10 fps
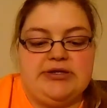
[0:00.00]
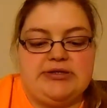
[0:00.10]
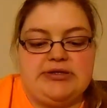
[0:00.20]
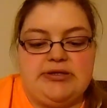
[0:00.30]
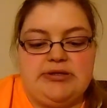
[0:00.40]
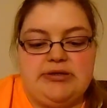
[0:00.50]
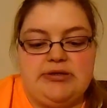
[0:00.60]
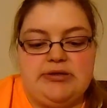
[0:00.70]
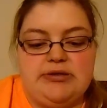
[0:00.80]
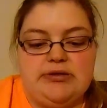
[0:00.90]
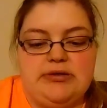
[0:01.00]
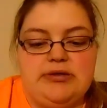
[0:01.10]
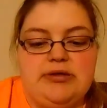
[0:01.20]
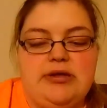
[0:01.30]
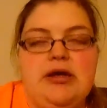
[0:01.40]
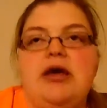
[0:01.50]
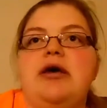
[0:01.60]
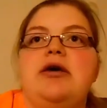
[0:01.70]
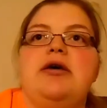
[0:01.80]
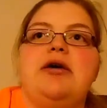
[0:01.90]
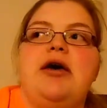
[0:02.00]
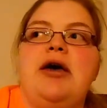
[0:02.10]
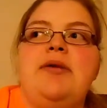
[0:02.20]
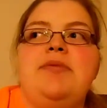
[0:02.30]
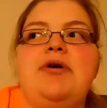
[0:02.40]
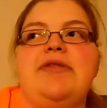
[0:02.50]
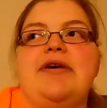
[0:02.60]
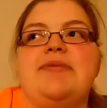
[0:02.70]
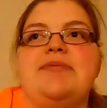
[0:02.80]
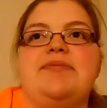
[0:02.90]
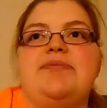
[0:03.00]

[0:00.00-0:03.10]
They used a slow reader Slower reader than I I'm not that